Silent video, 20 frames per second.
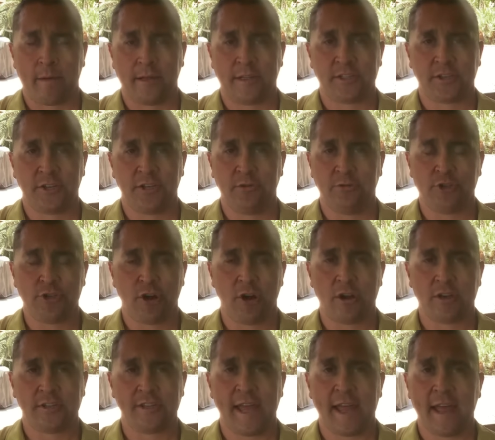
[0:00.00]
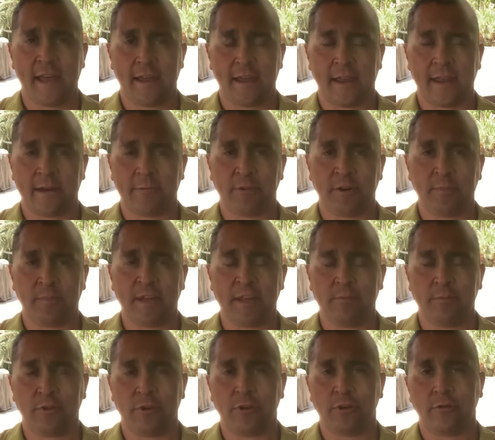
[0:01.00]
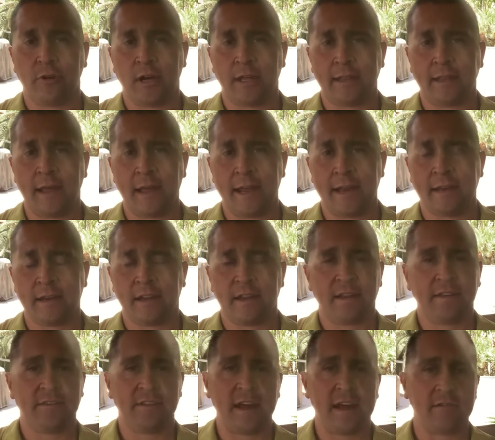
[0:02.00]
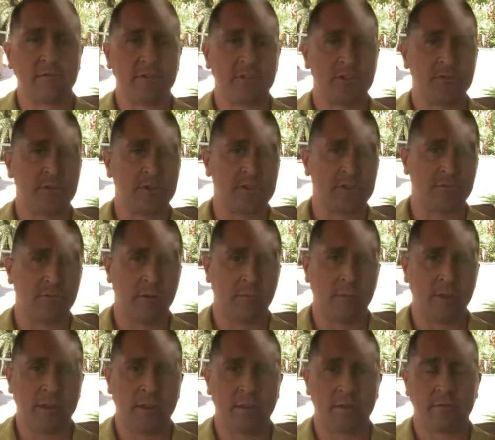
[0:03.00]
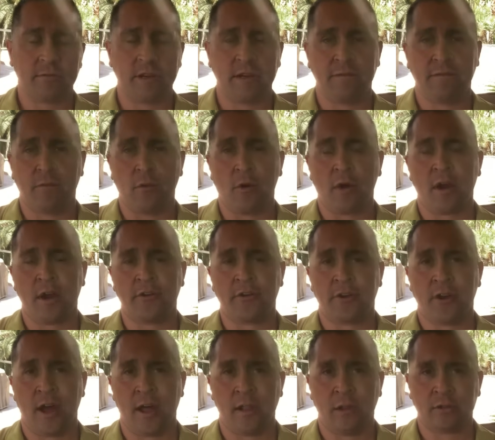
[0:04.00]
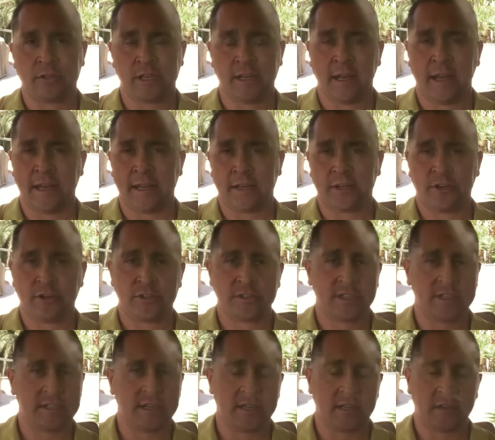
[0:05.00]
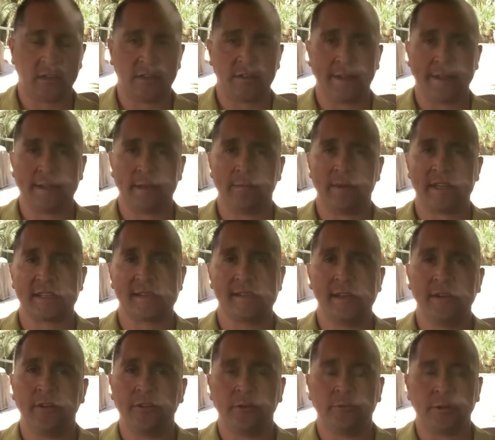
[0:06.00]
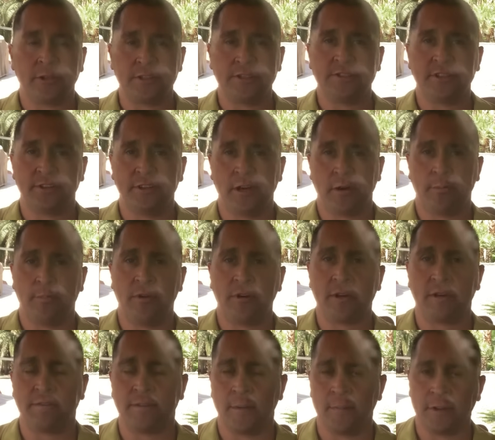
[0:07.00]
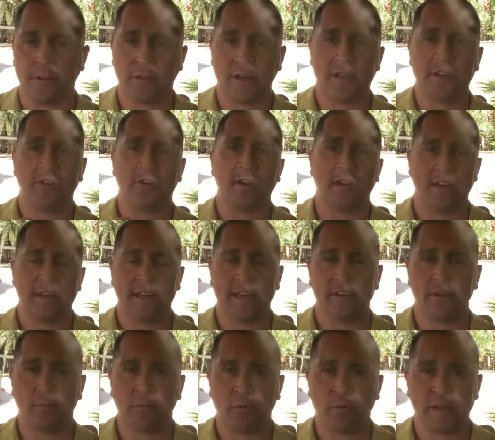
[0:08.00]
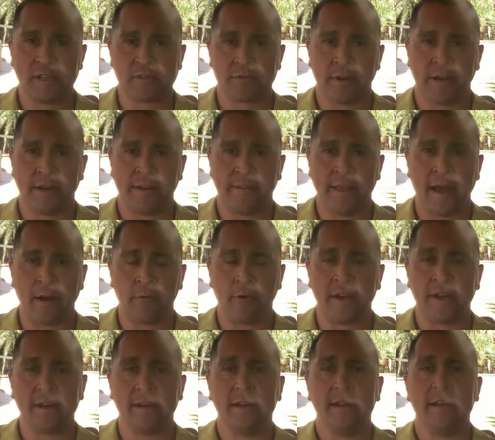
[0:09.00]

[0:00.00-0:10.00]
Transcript: so you charge that, and when people go online, if that resort's normally $300-400 a night, yours is going to look like the best deal in the world. So they'll book it from you, and you can get your points rented that way.